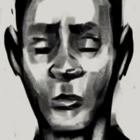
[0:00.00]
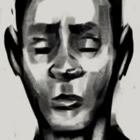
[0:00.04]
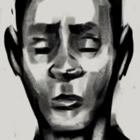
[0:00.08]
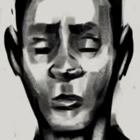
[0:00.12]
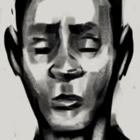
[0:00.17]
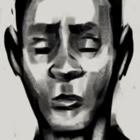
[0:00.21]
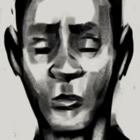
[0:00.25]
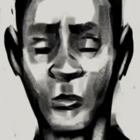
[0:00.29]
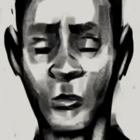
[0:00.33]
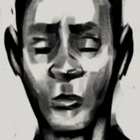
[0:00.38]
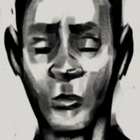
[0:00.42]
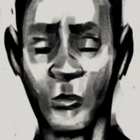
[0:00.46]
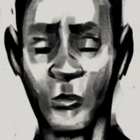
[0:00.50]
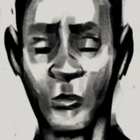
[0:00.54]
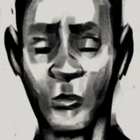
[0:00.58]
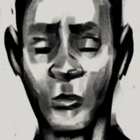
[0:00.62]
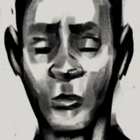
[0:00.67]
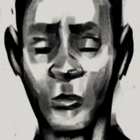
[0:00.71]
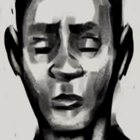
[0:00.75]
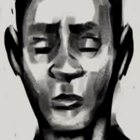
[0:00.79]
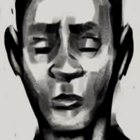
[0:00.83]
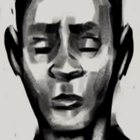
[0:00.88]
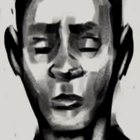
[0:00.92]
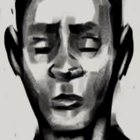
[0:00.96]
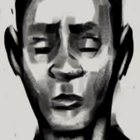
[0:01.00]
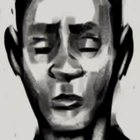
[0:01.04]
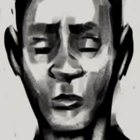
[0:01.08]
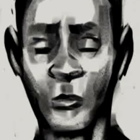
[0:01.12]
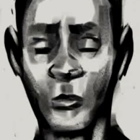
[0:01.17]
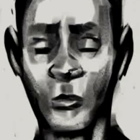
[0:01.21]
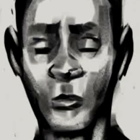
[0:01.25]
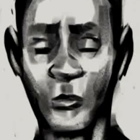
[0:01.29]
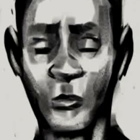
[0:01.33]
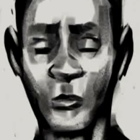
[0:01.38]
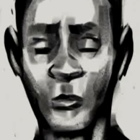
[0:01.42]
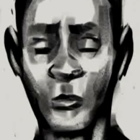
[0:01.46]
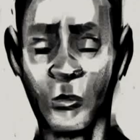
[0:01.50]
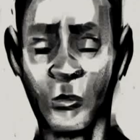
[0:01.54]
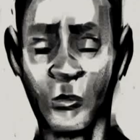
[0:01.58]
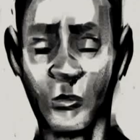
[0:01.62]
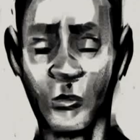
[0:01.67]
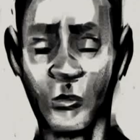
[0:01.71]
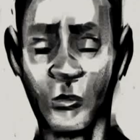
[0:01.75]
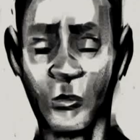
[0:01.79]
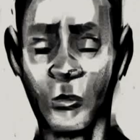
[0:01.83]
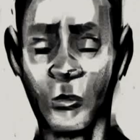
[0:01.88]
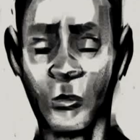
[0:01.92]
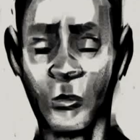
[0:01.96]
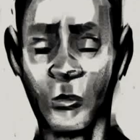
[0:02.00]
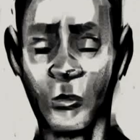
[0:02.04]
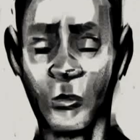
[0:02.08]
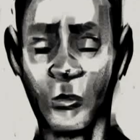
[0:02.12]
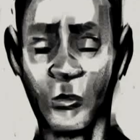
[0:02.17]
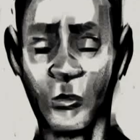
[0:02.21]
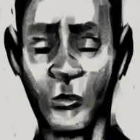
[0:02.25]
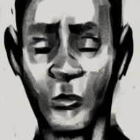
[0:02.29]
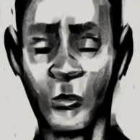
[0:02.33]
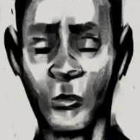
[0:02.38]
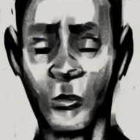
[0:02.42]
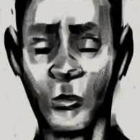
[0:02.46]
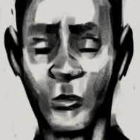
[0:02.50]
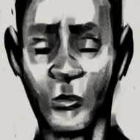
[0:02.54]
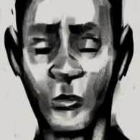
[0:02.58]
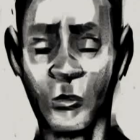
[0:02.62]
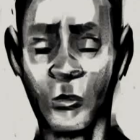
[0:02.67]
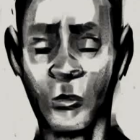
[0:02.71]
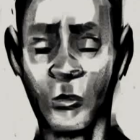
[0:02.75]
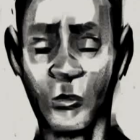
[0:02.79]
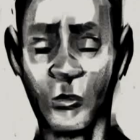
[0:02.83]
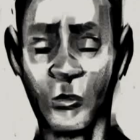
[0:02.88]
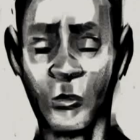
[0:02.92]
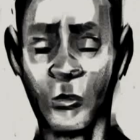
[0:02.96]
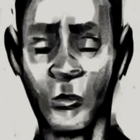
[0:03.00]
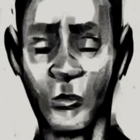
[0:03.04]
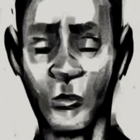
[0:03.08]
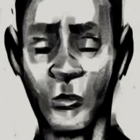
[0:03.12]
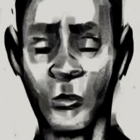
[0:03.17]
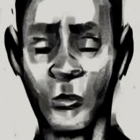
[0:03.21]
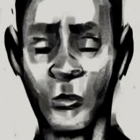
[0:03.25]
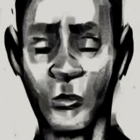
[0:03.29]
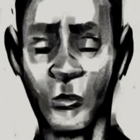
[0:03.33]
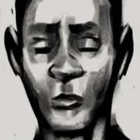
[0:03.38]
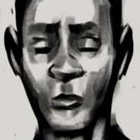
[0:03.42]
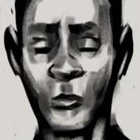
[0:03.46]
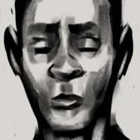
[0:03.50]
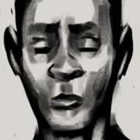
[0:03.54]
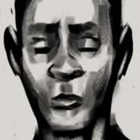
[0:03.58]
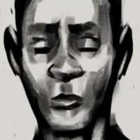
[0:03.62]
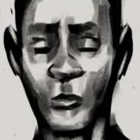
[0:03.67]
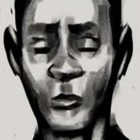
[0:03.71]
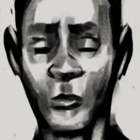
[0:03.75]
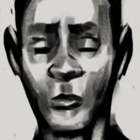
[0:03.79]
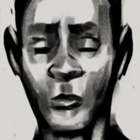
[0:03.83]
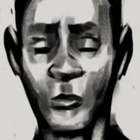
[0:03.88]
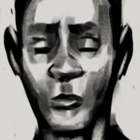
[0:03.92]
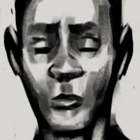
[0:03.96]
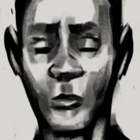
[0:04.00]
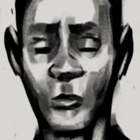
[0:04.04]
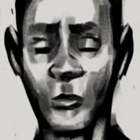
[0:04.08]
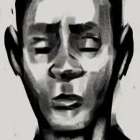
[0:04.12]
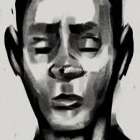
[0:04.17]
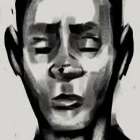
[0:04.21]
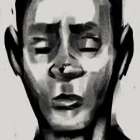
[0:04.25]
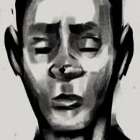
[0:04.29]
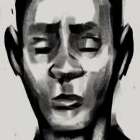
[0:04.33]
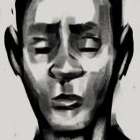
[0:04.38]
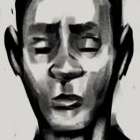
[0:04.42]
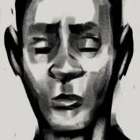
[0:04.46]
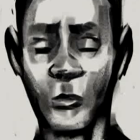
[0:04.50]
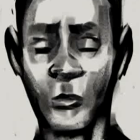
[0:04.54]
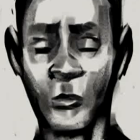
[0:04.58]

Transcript: Anyway, I'm just going to keep on painting this. So if you want to stop the video now, that's cool.